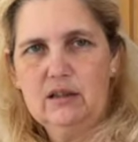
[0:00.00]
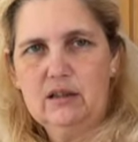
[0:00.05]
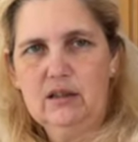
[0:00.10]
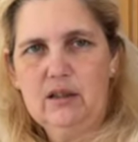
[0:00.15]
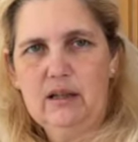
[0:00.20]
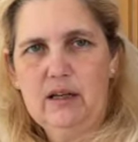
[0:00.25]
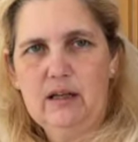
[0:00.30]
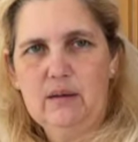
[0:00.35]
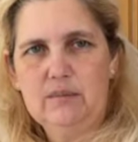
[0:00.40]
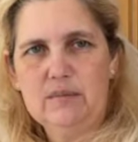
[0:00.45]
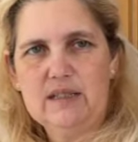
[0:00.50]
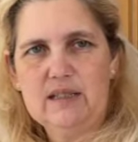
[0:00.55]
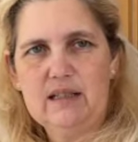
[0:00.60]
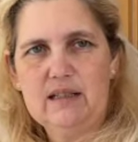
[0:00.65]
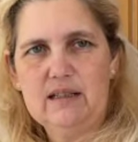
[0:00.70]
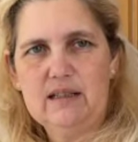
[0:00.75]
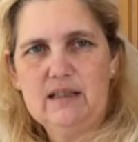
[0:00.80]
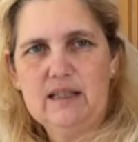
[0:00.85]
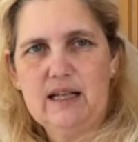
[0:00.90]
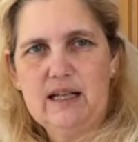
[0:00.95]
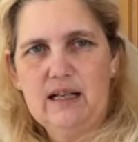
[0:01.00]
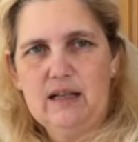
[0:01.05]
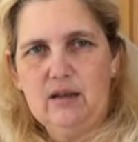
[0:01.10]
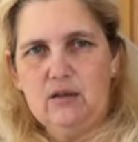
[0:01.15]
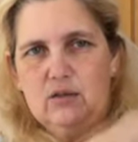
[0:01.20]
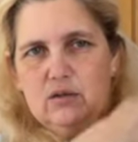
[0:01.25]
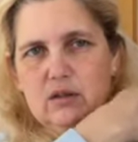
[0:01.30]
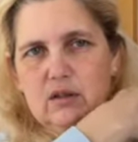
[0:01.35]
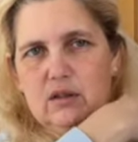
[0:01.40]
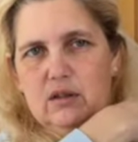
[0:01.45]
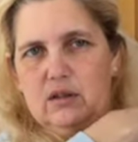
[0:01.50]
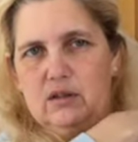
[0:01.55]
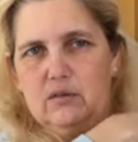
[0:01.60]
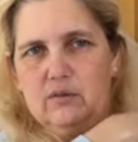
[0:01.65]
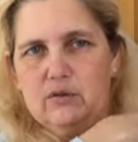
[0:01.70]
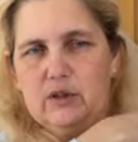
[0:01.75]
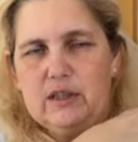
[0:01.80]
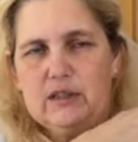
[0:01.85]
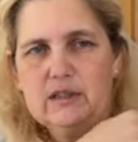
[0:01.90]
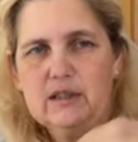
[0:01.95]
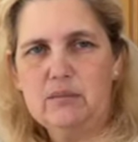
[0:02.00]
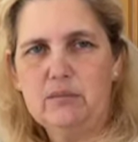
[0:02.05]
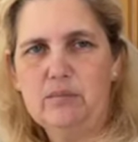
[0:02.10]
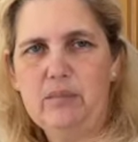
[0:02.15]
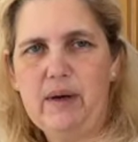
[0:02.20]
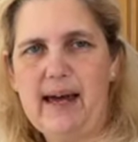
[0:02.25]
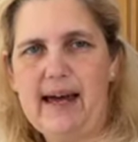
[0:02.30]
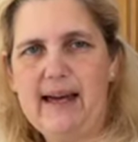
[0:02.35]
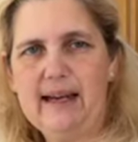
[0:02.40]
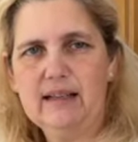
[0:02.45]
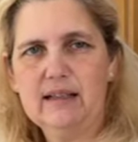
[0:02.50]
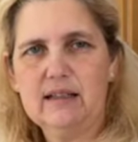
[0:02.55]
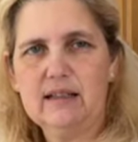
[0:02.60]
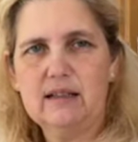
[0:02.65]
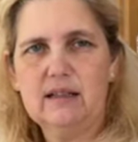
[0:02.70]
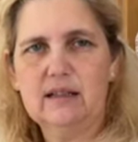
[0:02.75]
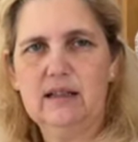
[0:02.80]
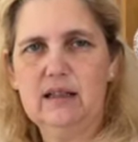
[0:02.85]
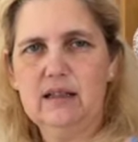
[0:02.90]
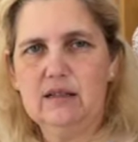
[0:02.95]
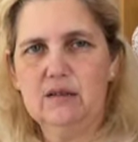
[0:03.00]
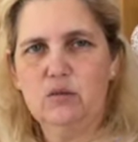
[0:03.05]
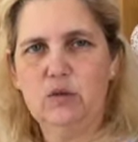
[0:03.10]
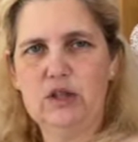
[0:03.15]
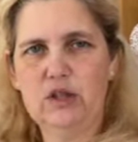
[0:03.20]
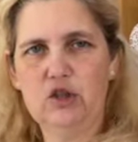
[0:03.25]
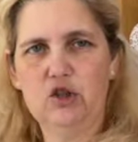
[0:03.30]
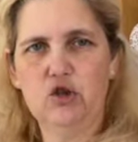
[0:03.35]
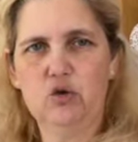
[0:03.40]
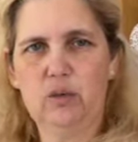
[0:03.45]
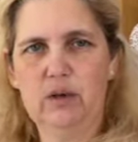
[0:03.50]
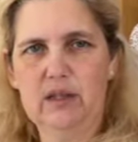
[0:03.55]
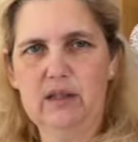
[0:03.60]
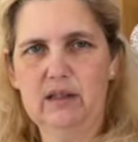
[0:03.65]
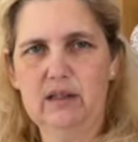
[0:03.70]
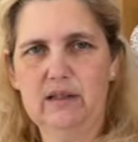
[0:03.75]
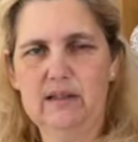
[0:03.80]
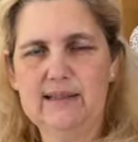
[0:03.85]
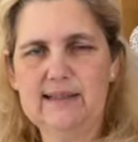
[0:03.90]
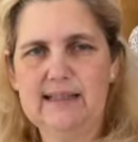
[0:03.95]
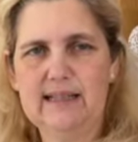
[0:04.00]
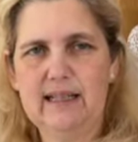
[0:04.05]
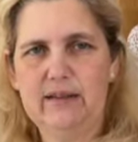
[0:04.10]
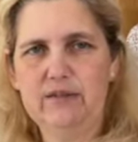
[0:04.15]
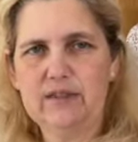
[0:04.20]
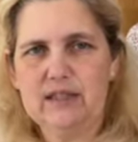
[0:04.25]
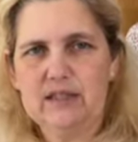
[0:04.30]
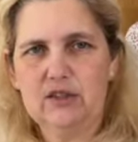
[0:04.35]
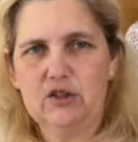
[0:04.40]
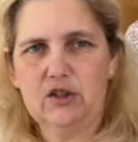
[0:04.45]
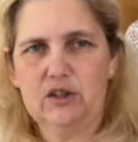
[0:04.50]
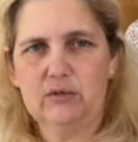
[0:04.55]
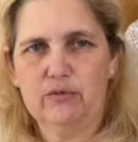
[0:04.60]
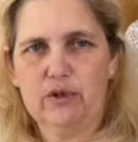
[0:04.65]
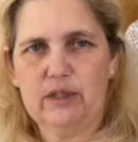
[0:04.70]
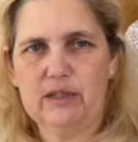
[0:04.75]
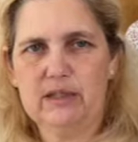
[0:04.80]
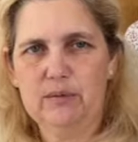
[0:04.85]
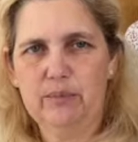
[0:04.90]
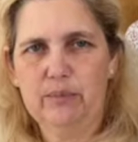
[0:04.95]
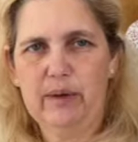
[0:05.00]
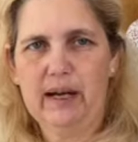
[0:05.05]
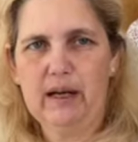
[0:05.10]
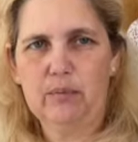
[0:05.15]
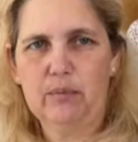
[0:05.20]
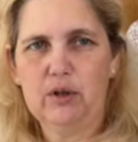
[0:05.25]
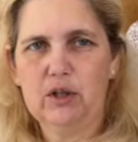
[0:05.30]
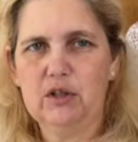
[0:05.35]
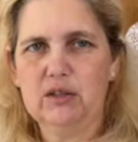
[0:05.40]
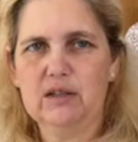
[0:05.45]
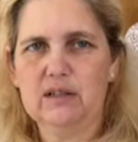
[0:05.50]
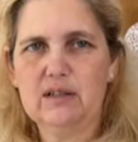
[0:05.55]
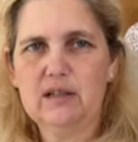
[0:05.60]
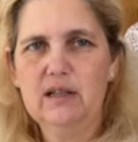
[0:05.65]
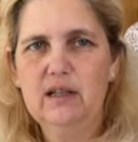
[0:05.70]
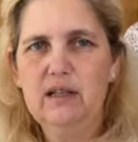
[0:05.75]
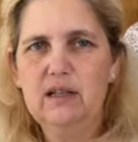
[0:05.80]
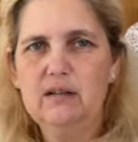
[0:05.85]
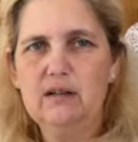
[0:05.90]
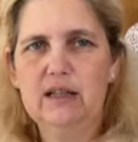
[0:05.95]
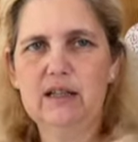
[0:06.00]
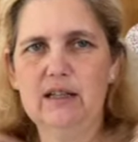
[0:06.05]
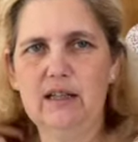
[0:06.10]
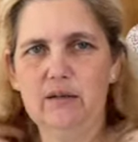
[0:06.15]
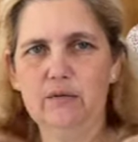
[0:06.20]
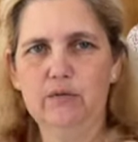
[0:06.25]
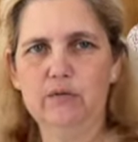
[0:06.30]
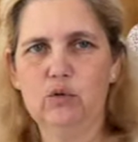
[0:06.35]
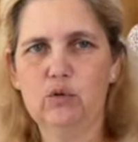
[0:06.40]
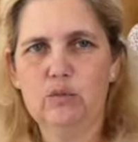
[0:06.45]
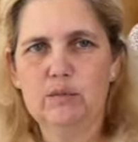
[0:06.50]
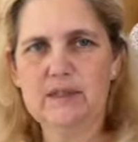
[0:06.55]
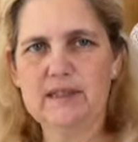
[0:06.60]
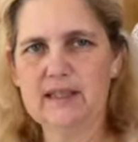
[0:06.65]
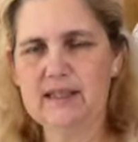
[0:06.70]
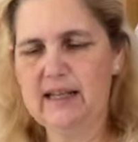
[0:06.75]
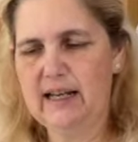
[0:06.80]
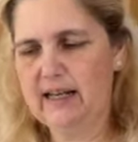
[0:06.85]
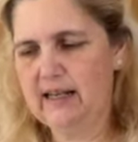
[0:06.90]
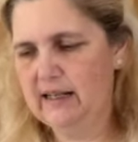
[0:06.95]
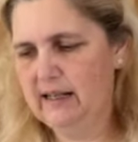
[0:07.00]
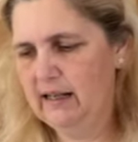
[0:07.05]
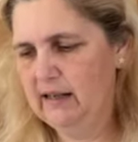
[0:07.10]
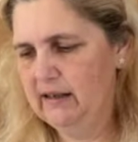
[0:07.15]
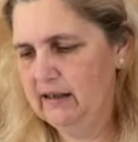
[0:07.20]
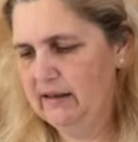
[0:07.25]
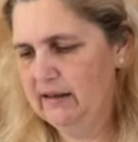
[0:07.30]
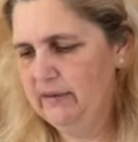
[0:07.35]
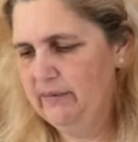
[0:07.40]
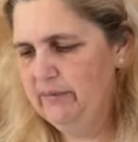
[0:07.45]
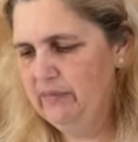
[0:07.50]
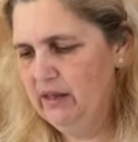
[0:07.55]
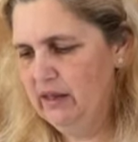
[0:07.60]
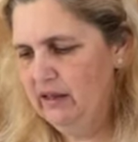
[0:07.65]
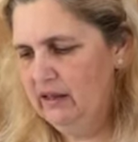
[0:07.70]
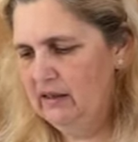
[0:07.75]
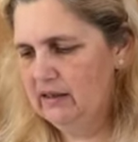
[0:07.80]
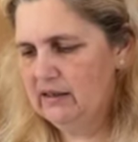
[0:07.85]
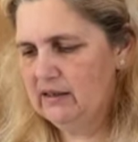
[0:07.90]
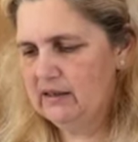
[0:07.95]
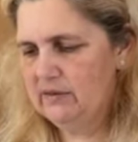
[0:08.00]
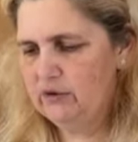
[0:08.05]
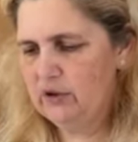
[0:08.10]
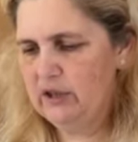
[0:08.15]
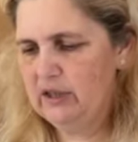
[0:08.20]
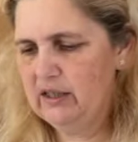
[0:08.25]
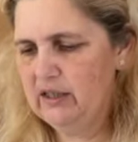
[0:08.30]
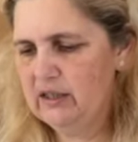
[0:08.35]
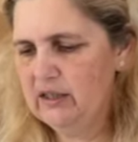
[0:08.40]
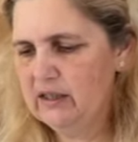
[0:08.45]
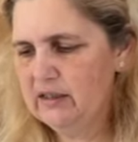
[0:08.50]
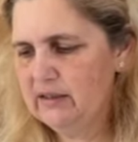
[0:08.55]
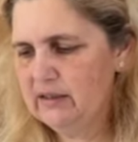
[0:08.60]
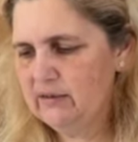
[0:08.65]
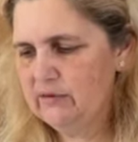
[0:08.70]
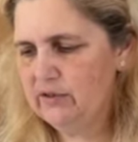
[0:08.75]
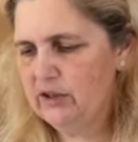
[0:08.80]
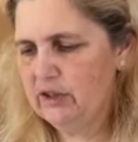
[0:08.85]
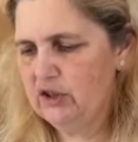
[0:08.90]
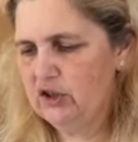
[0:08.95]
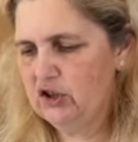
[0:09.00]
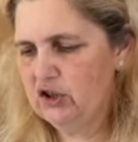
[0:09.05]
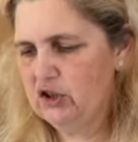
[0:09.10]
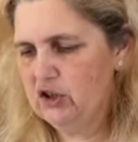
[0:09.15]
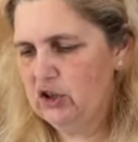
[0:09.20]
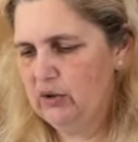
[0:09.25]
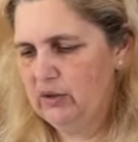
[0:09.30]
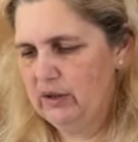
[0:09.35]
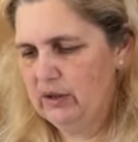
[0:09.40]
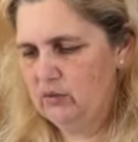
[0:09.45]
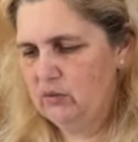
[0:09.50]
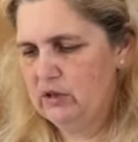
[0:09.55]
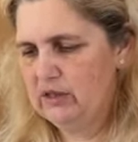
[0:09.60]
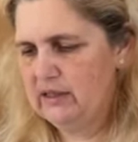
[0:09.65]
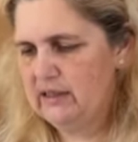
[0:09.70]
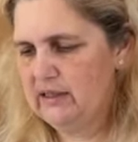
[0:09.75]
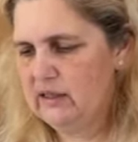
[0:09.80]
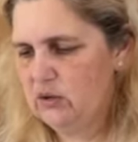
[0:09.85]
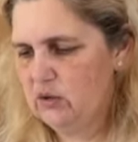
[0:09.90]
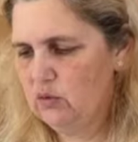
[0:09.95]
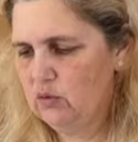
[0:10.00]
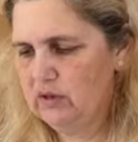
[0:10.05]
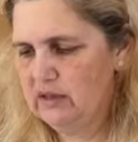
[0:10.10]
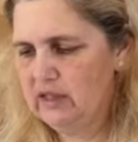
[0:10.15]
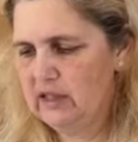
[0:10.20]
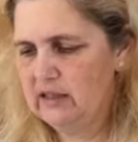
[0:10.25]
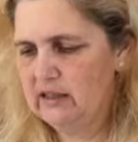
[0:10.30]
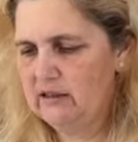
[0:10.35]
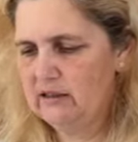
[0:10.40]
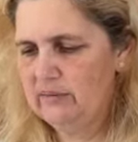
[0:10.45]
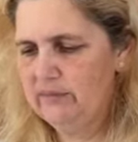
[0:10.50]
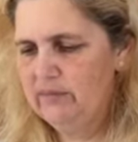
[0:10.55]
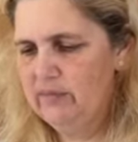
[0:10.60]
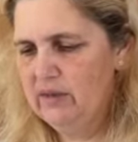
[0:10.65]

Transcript: comes down front and back, and when you join the sleeves into the front and back parts, it then forms the neckline. It has a very nice finish to it once it's all done.